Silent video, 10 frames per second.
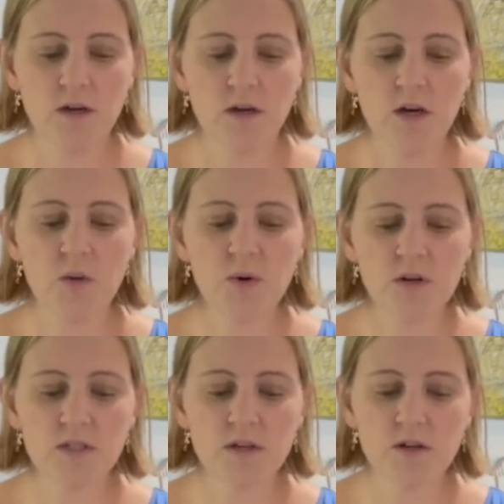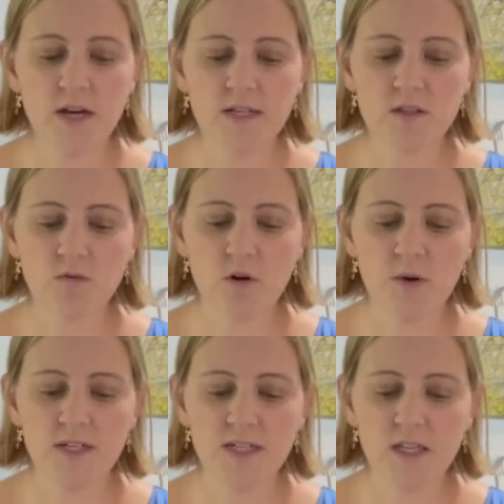A person could ask the
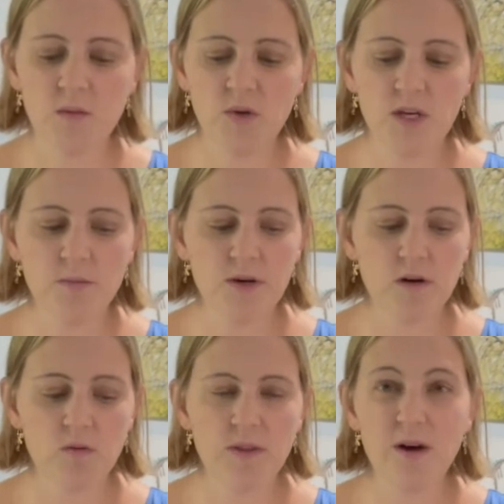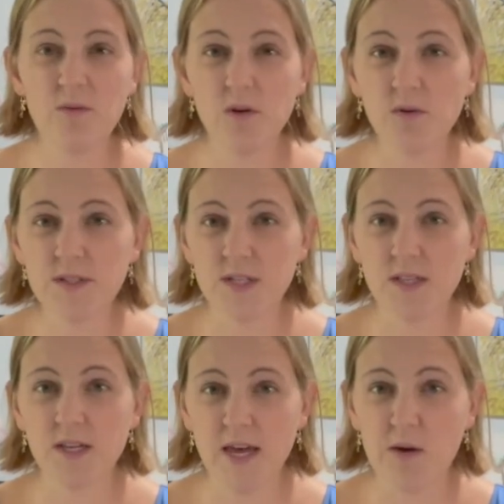robot to get the peanut butter without noticing the
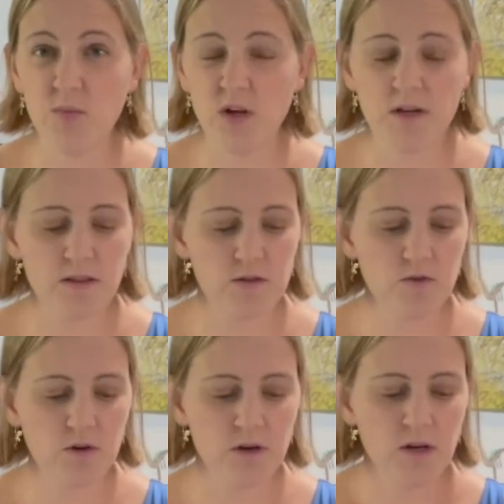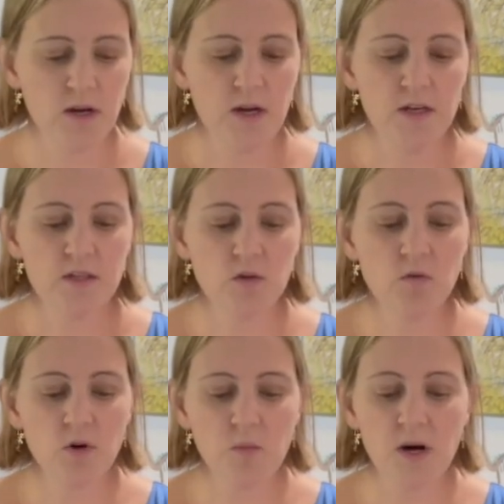cat blocking the door. So a
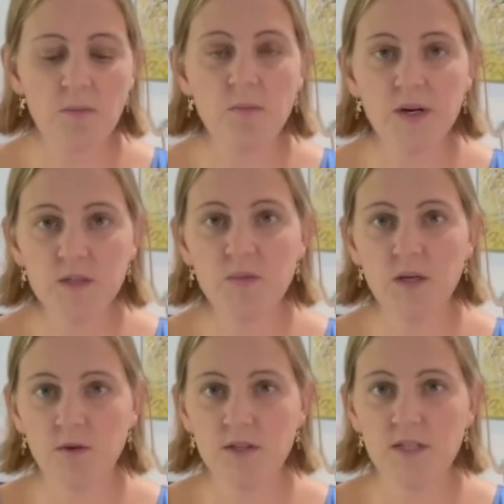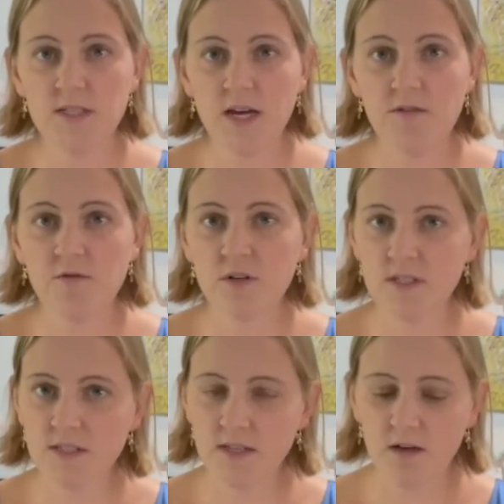robot must be able to decide for
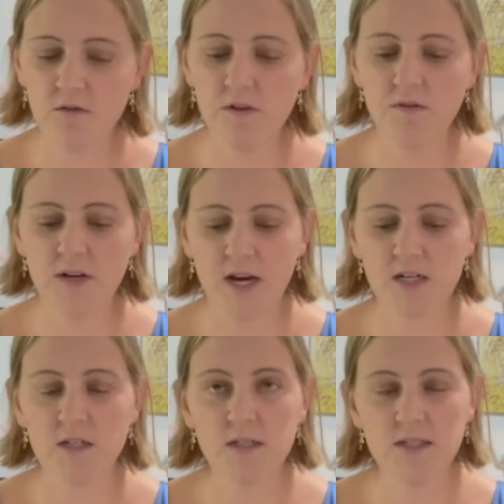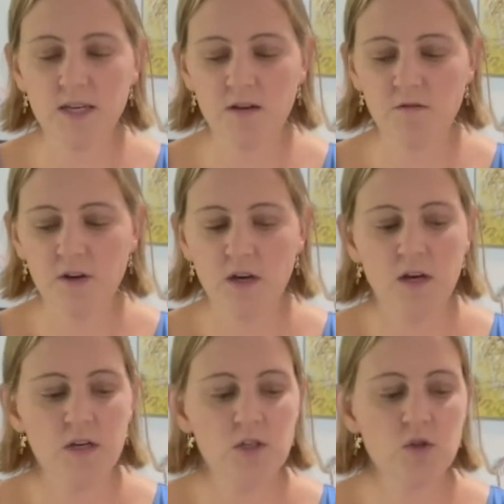itself if an action is safe.
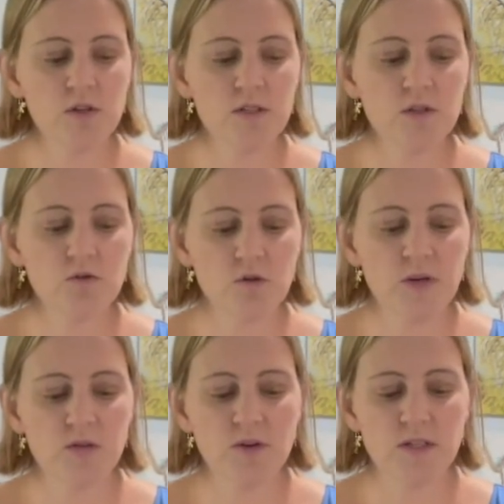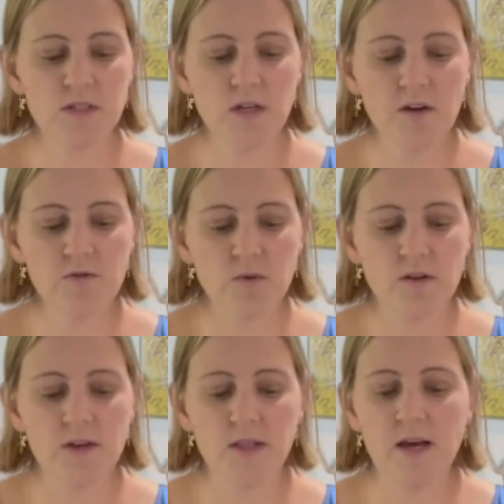Scheutz's group has written software
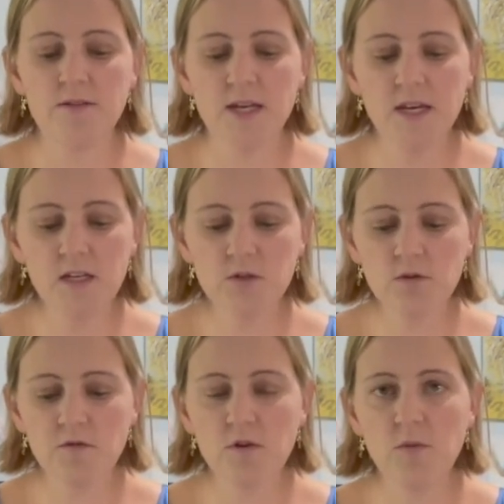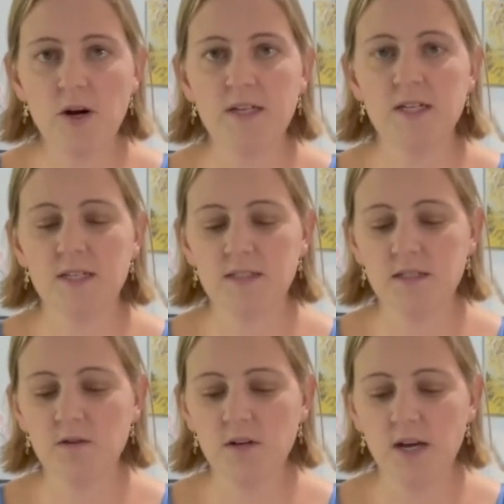that allows any sort of robot to
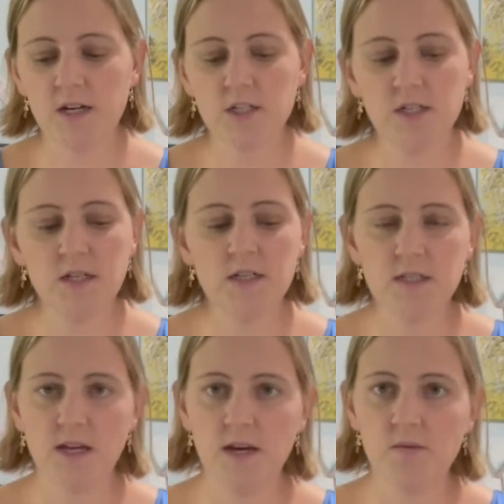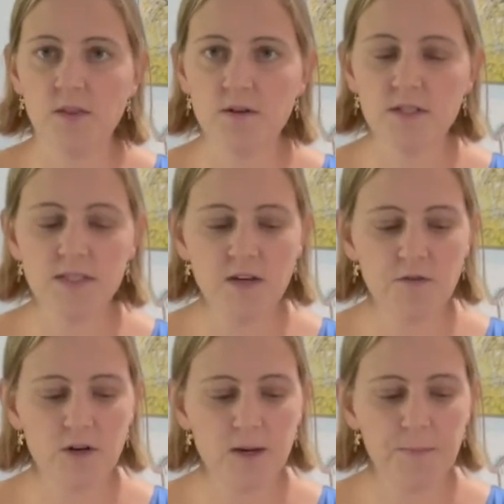consider an action and decide whether it is safe
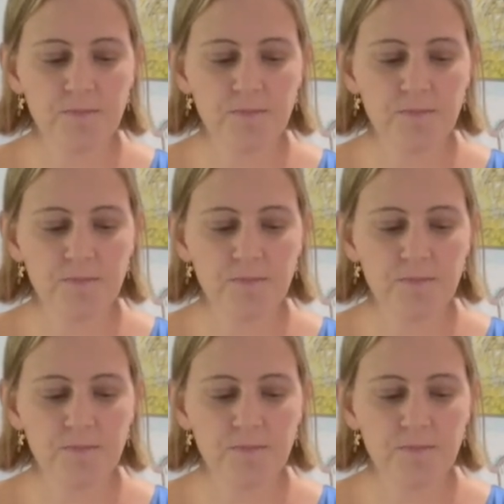or not.